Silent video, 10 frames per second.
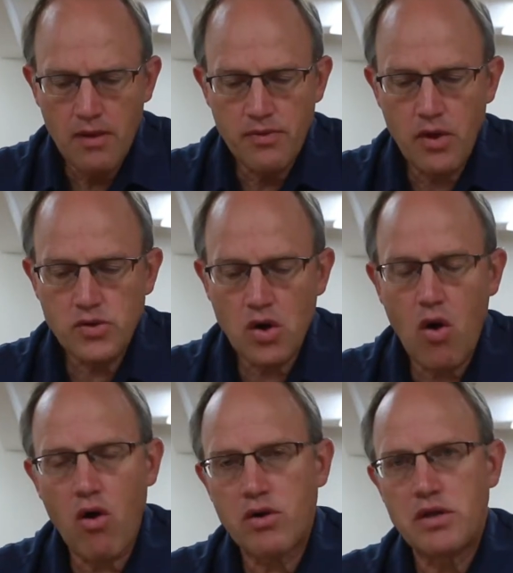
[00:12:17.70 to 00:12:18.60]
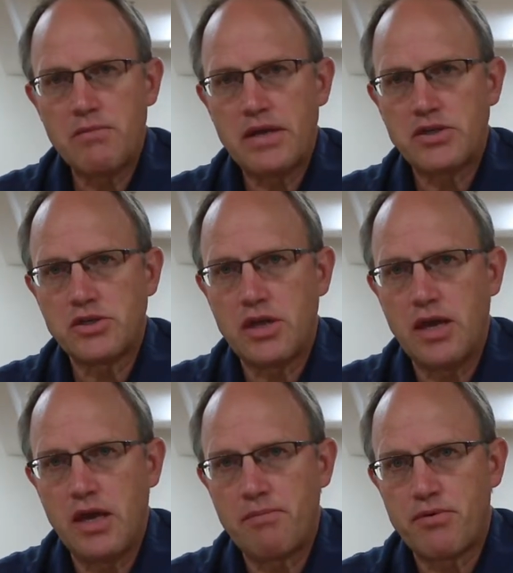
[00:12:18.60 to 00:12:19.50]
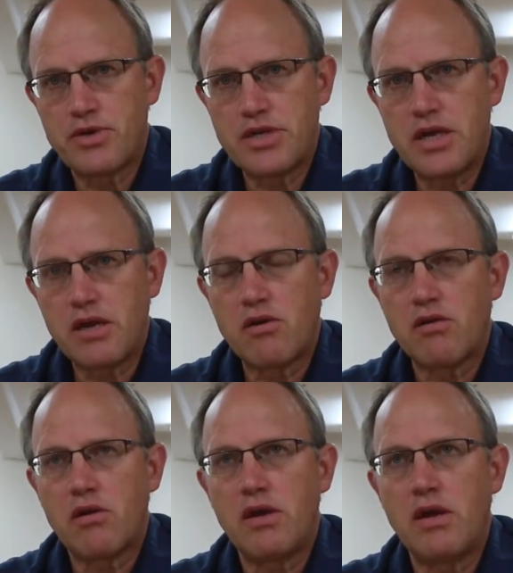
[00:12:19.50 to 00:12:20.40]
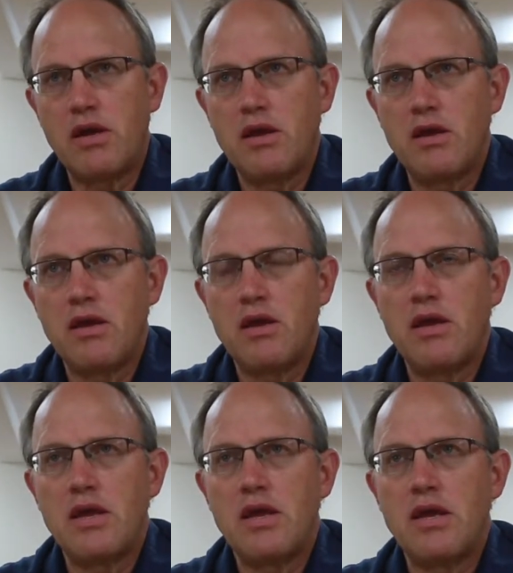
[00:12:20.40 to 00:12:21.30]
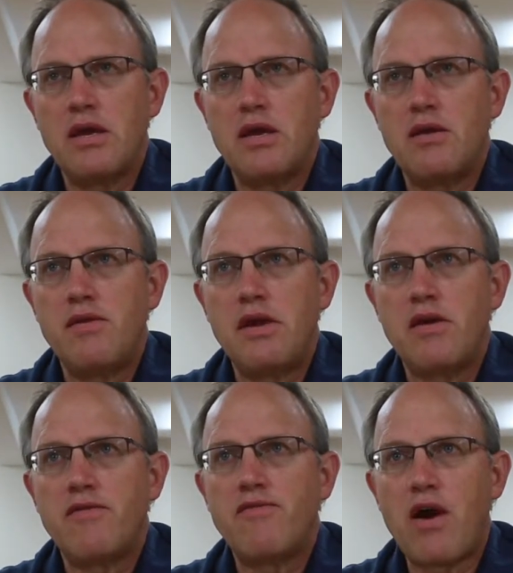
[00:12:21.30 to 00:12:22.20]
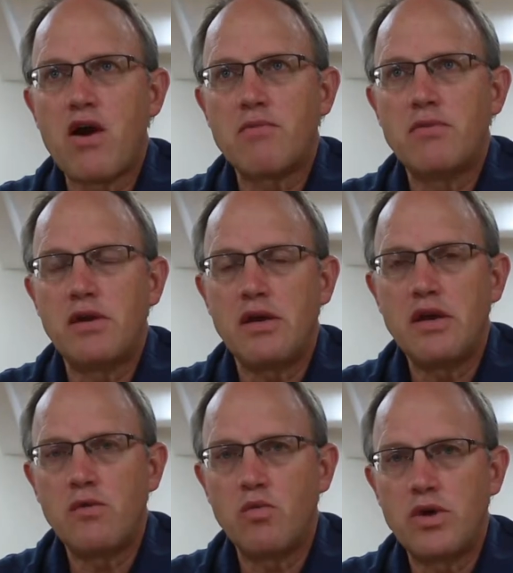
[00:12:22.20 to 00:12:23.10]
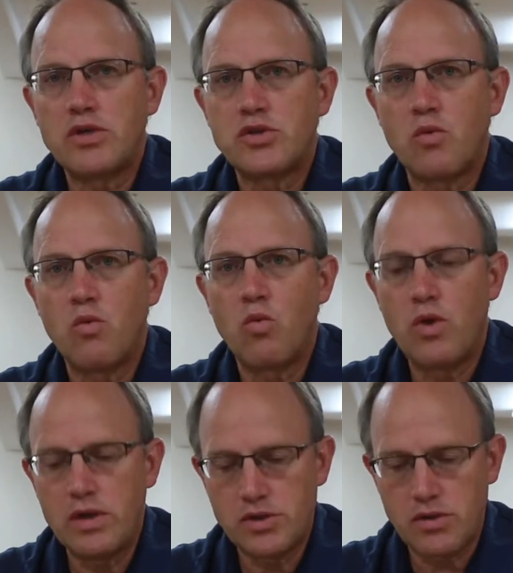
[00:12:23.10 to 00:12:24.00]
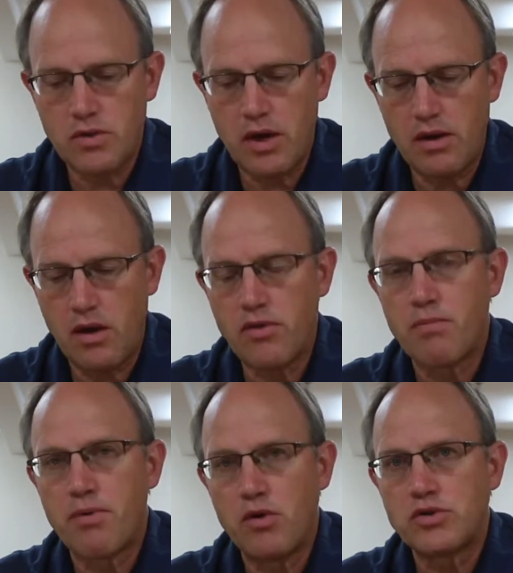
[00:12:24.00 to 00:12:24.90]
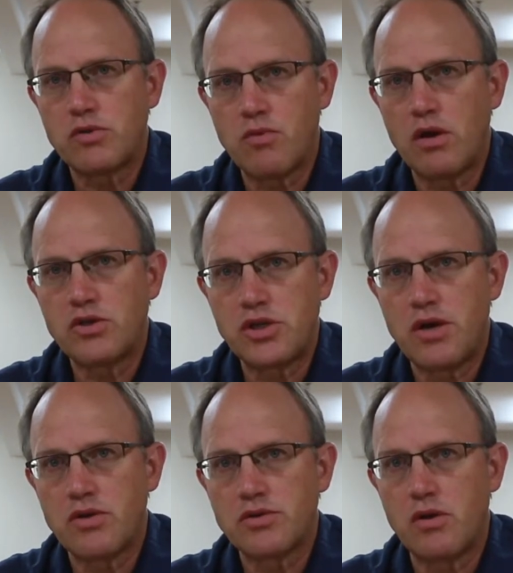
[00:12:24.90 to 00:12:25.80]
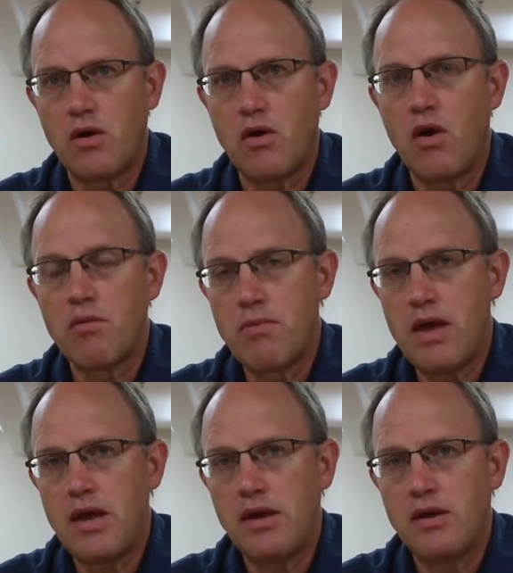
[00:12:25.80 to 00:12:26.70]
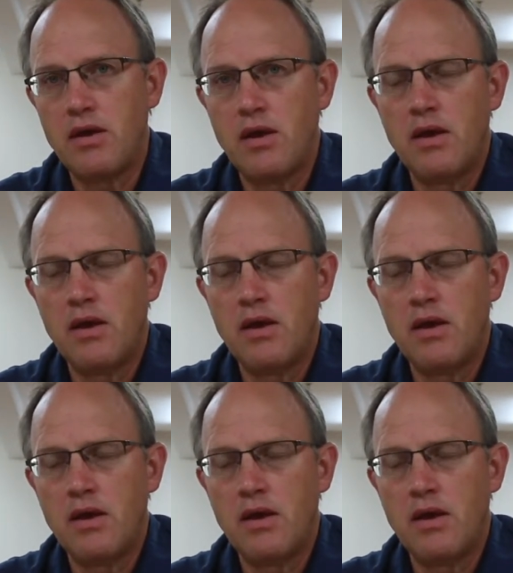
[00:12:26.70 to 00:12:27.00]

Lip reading: Those are hard dimensions to hit, particularly in the environment in which Windsor and other post and rung chairs are made.